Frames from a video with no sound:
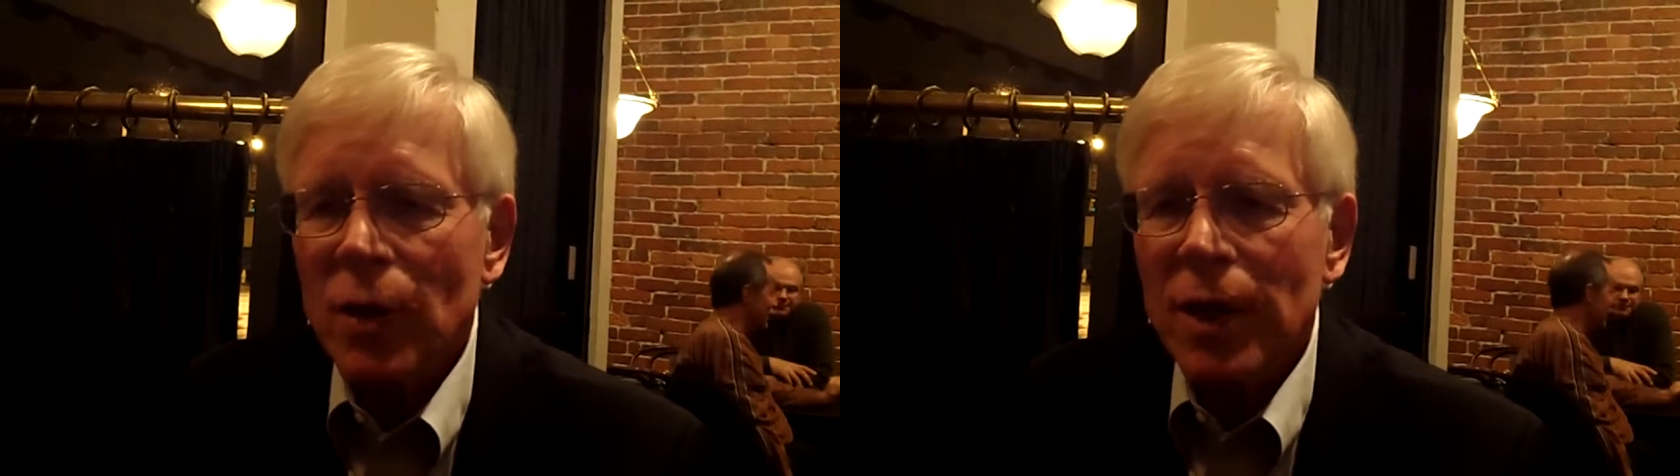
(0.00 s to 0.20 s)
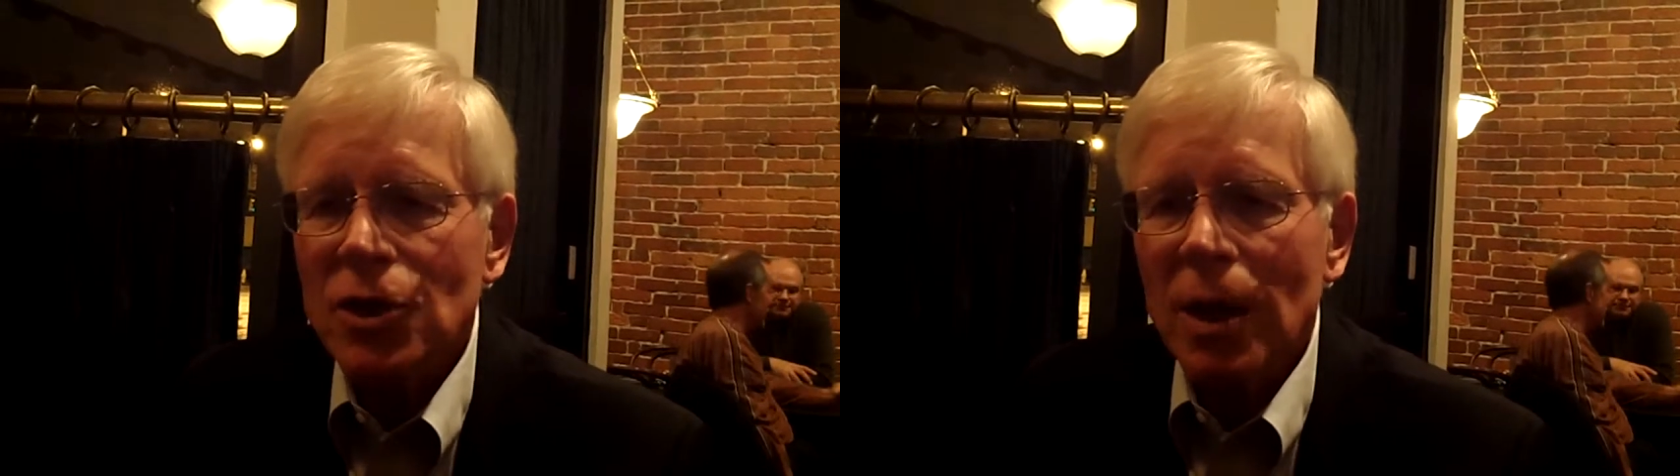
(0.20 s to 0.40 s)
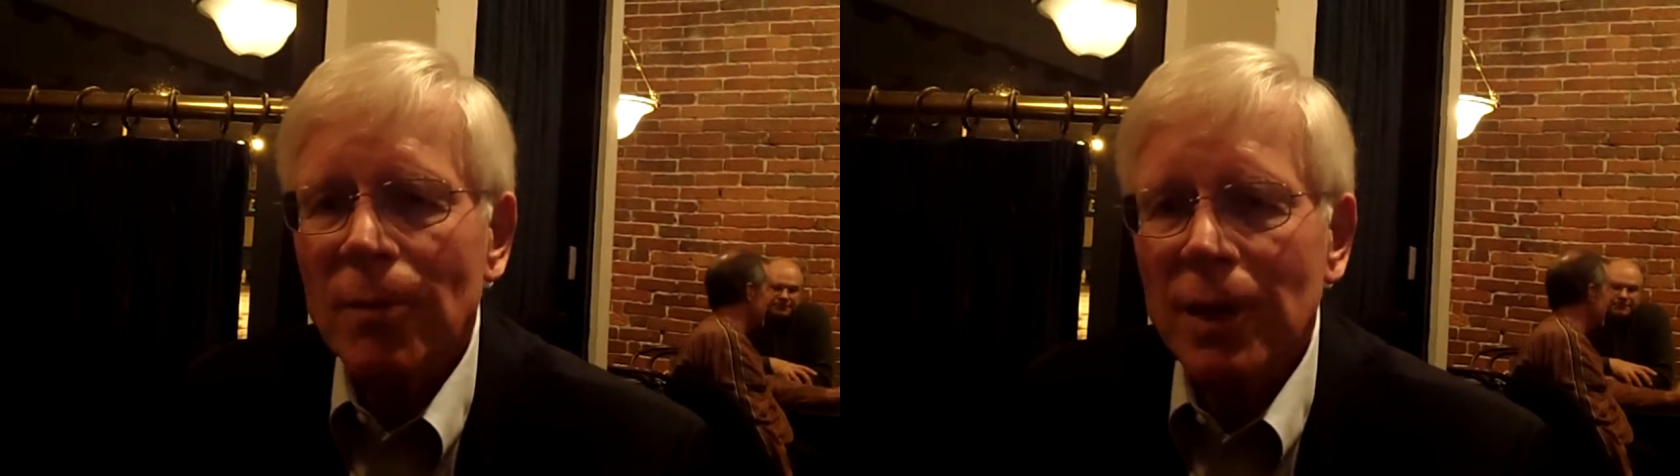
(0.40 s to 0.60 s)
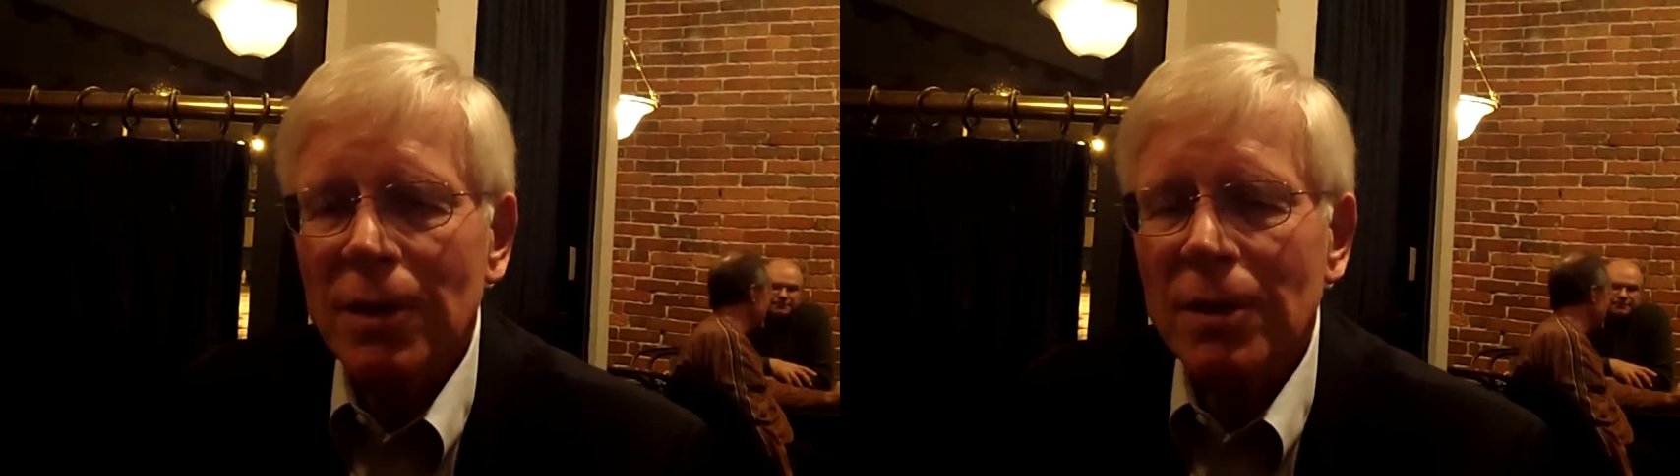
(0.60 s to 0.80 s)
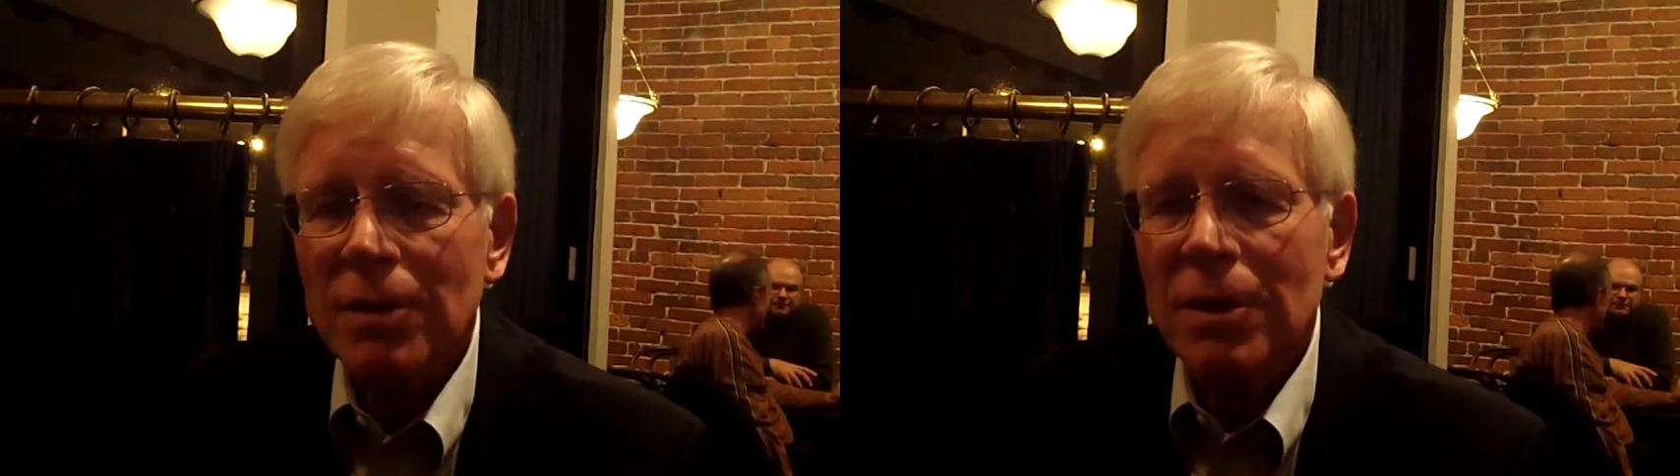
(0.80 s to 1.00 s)
really something
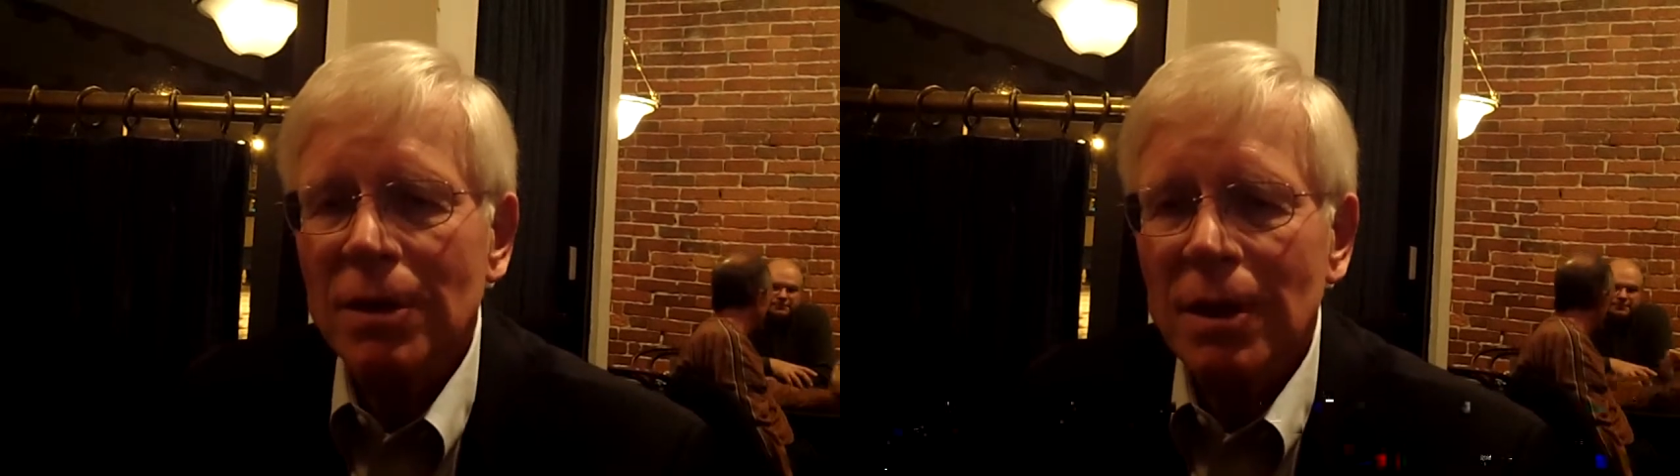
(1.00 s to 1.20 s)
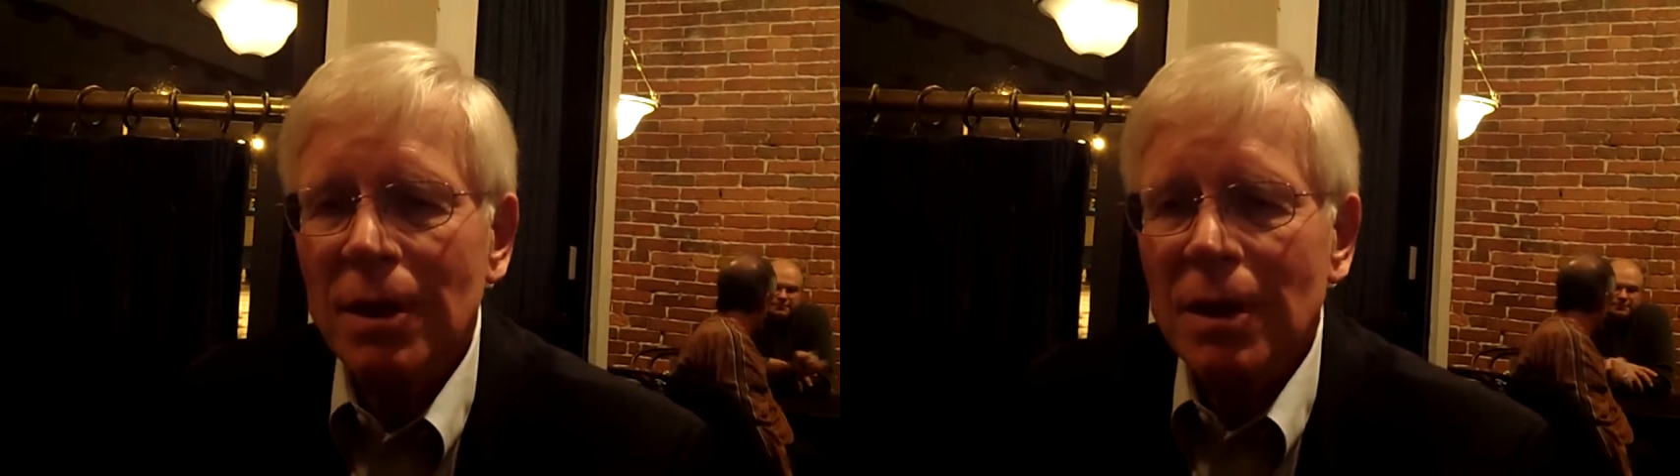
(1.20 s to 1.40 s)
that uh,